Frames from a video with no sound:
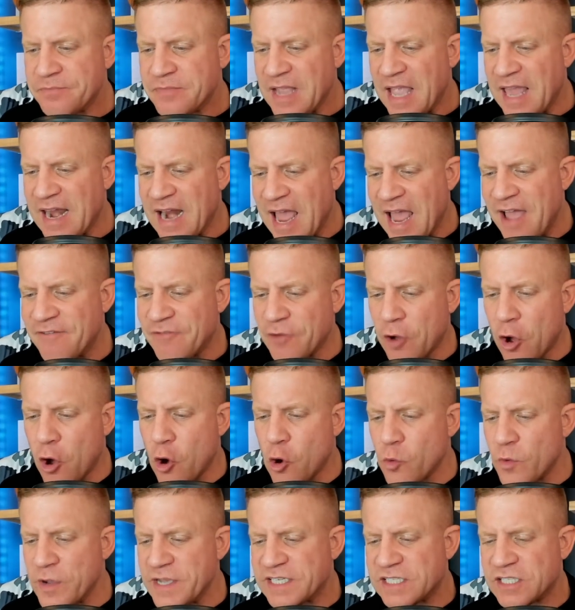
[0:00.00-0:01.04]
And I've
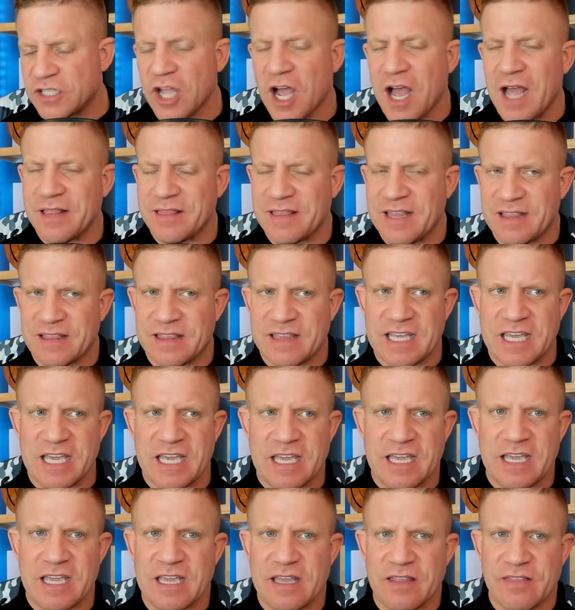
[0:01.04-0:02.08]
always thought that
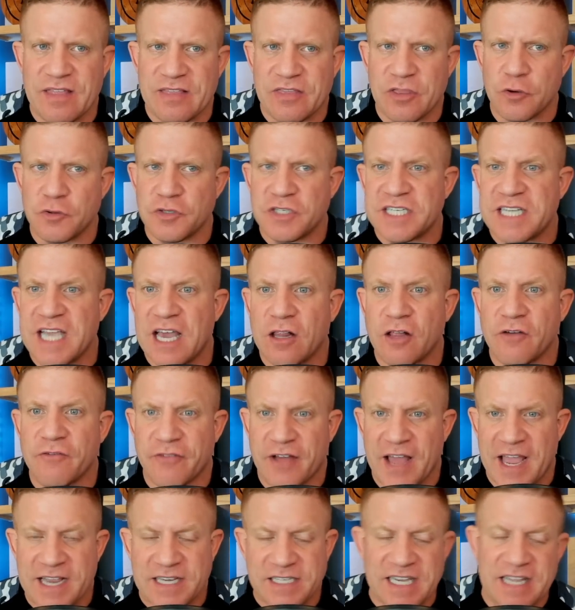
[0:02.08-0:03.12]
those yellow
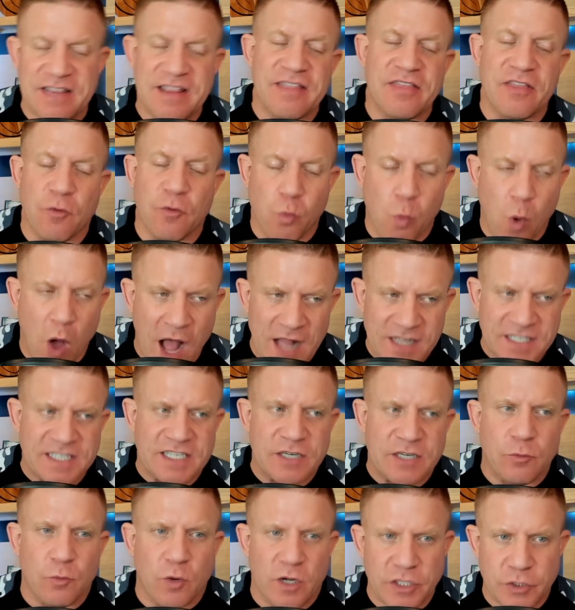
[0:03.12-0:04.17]
Vikes, and then the
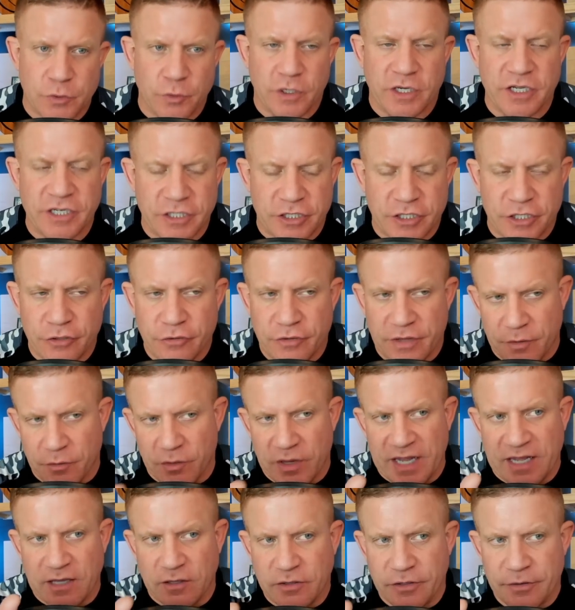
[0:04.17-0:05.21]
Watson ones were good too. They were
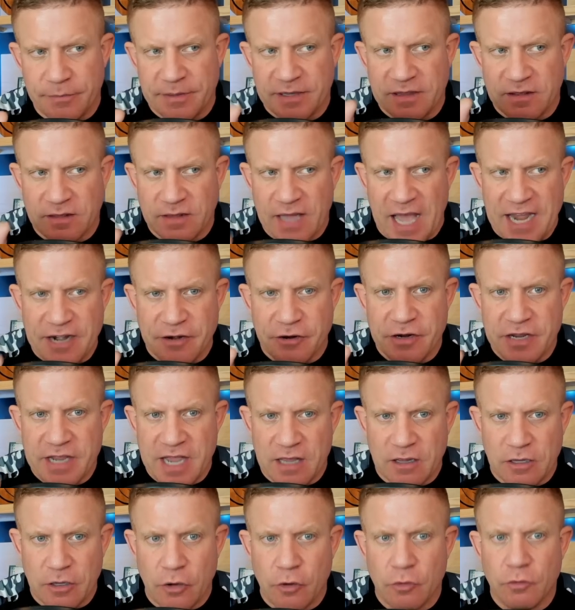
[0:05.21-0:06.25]
like a little bit lighter
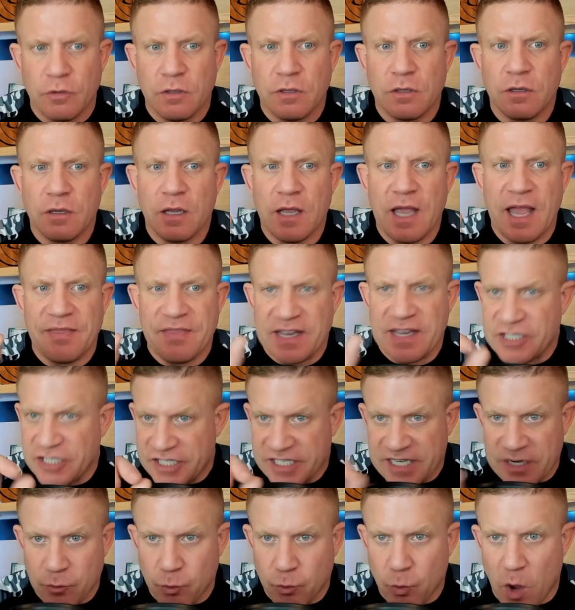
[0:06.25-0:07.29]
yellow and they
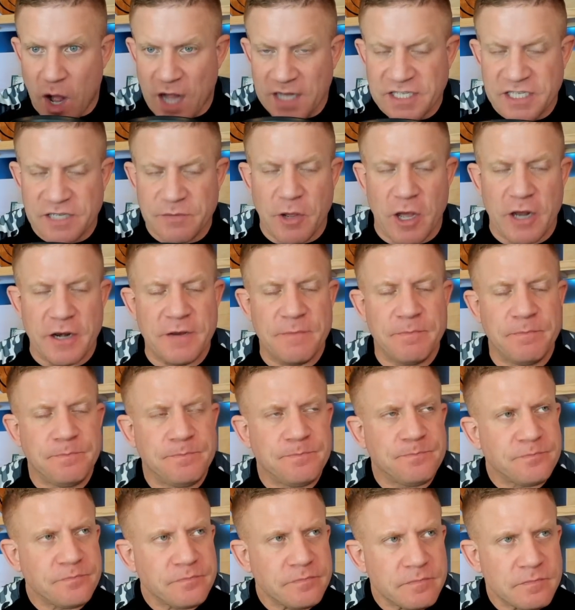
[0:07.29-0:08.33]
just said Watson on them.
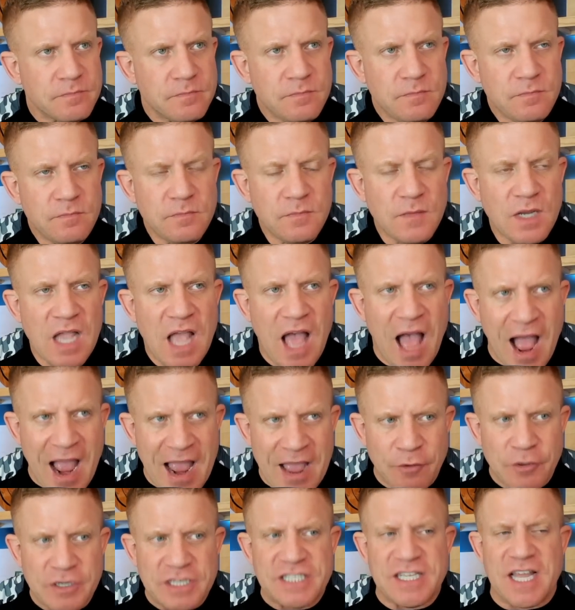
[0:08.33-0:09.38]

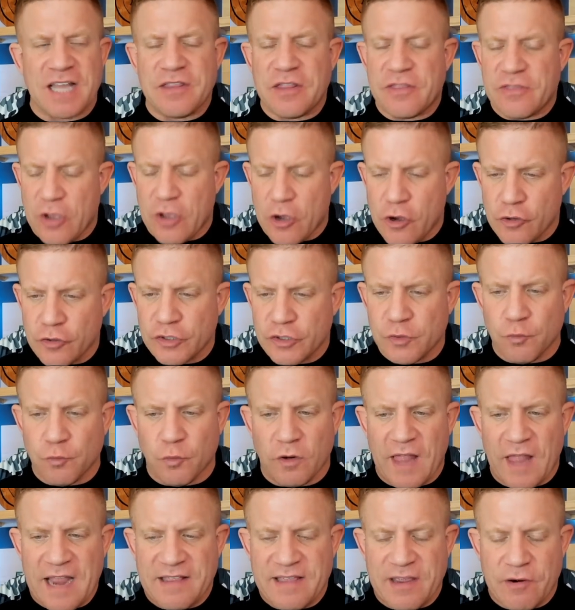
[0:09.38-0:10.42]
I always thought that those
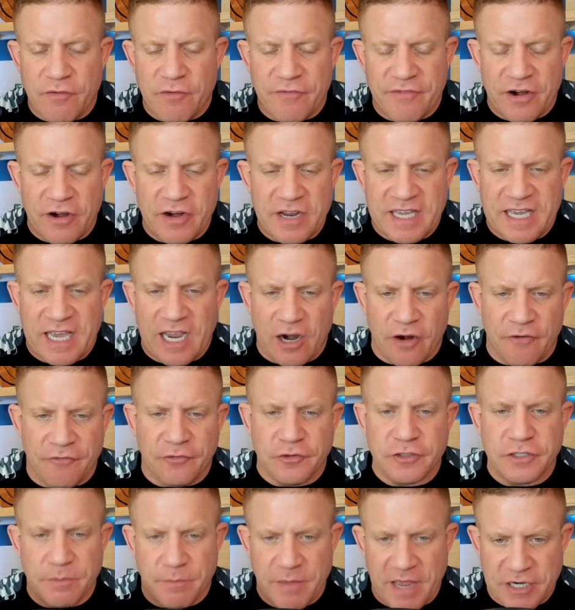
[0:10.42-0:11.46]
were like, they were very
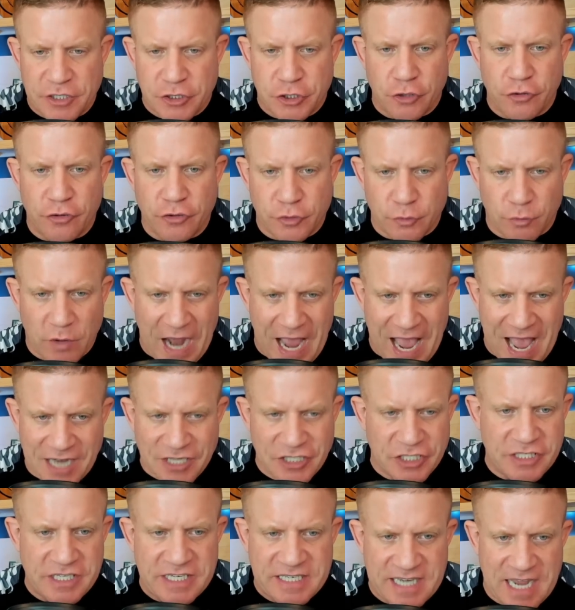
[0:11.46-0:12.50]
careful to make sure those were
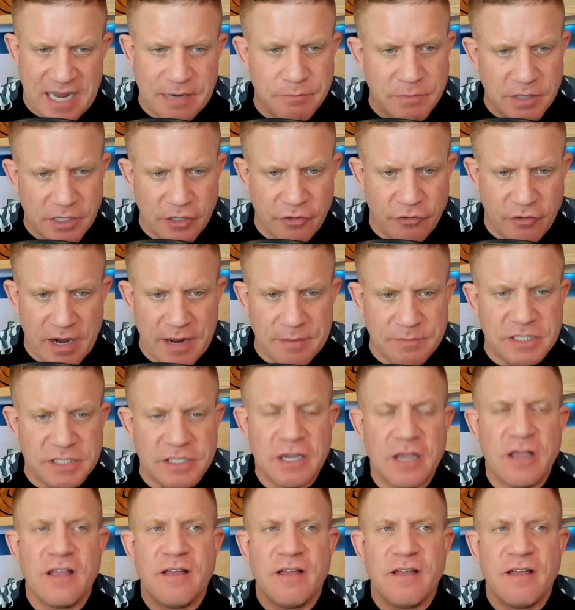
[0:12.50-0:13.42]
actually 10 milligrams